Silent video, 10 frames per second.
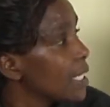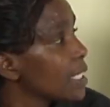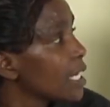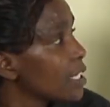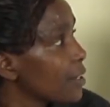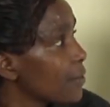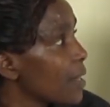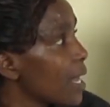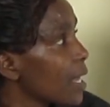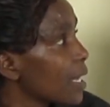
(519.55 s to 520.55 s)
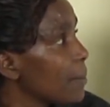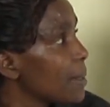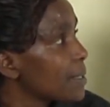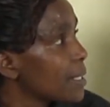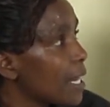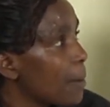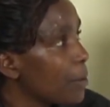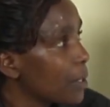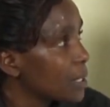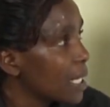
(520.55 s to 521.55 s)
in case of the chemistry
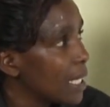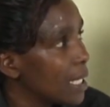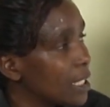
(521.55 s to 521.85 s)
laboratory,